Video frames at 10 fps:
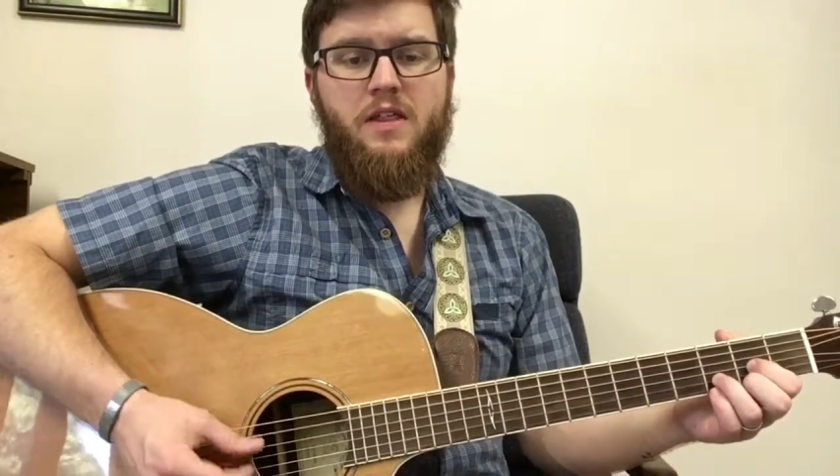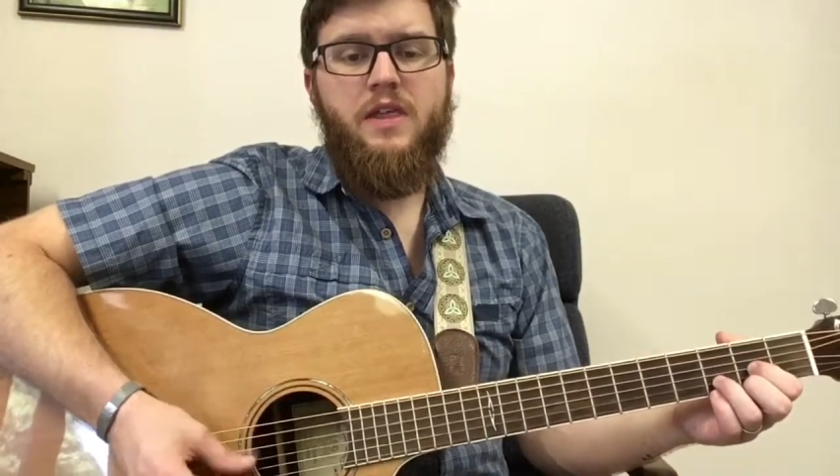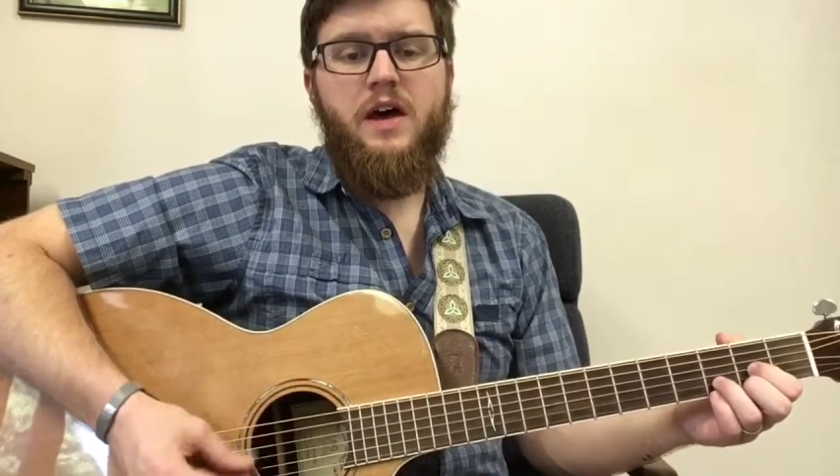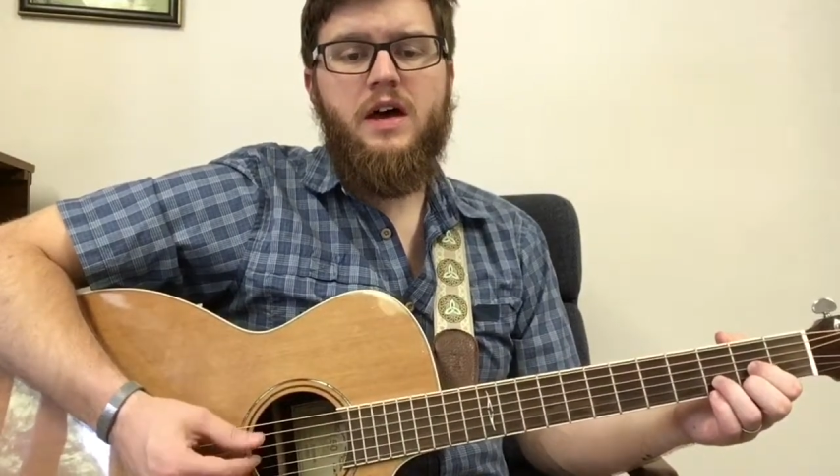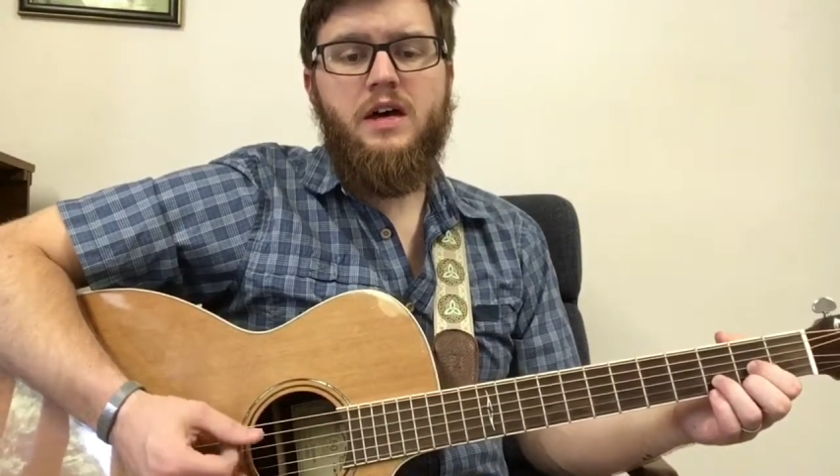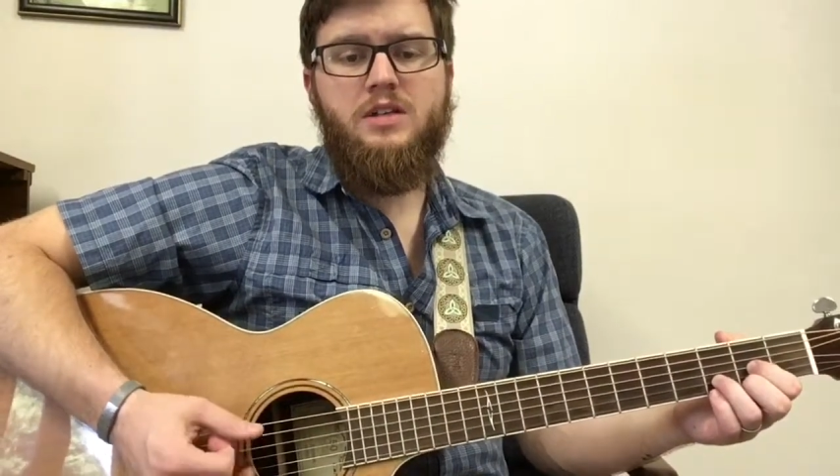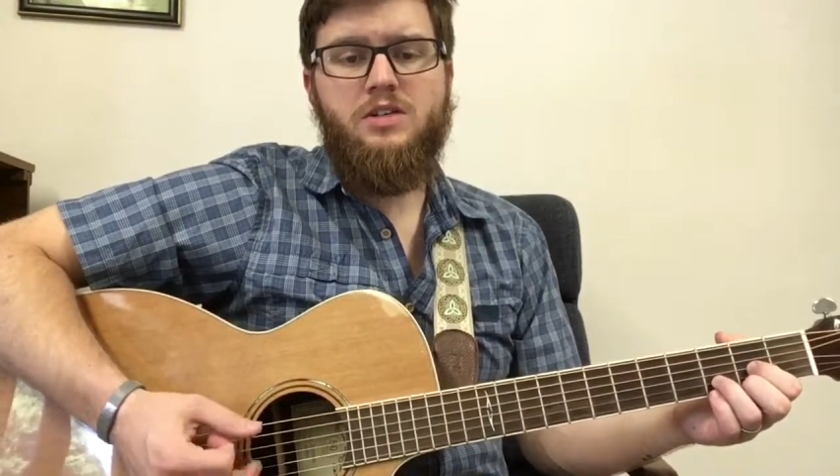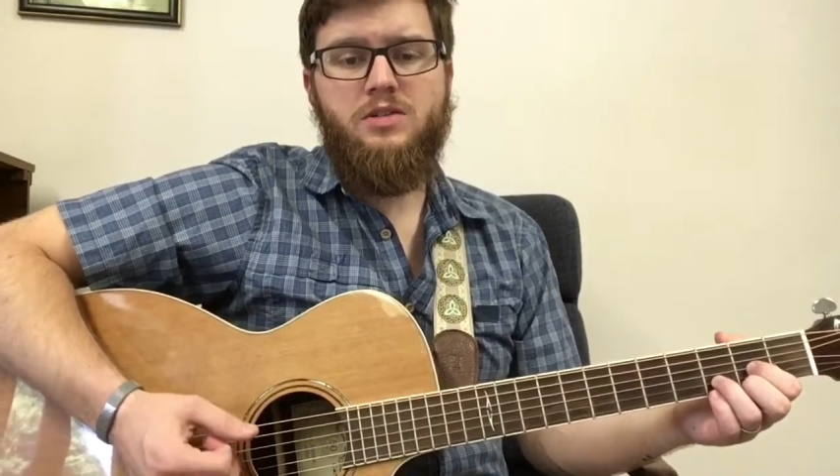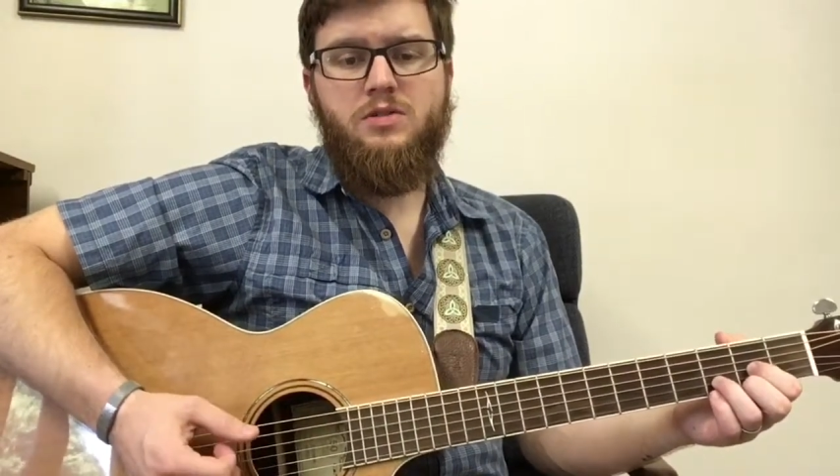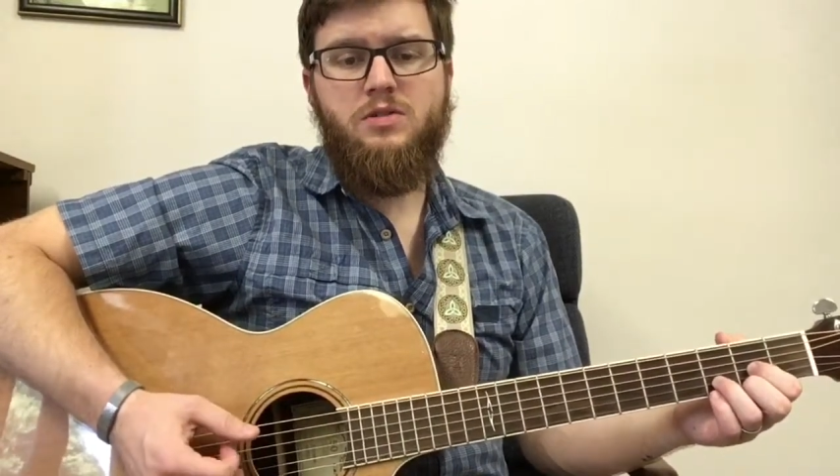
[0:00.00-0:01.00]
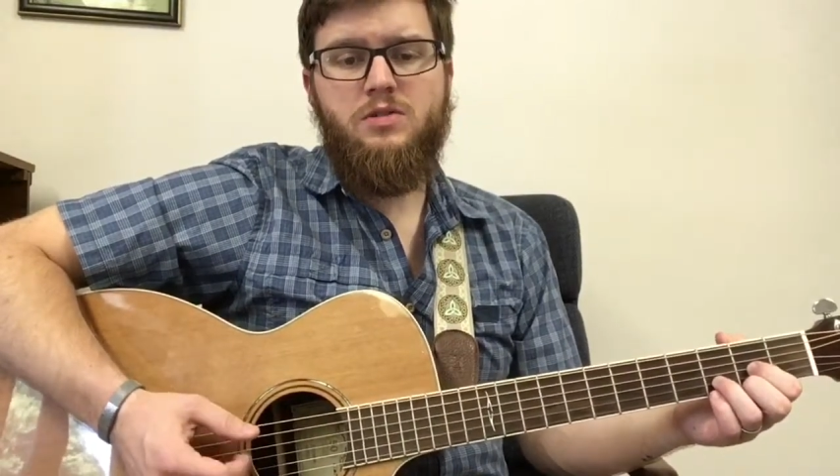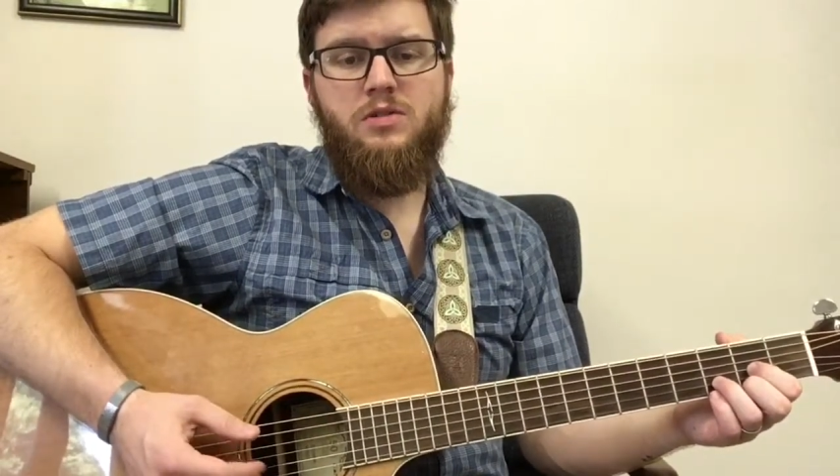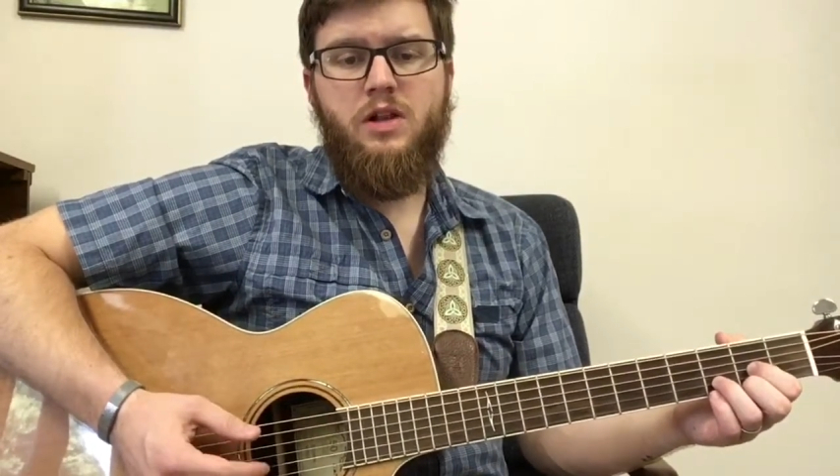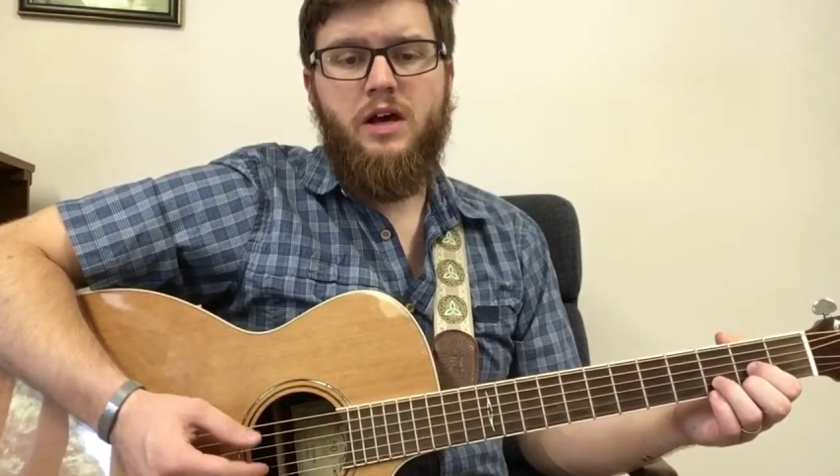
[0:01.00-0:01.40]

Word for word: that to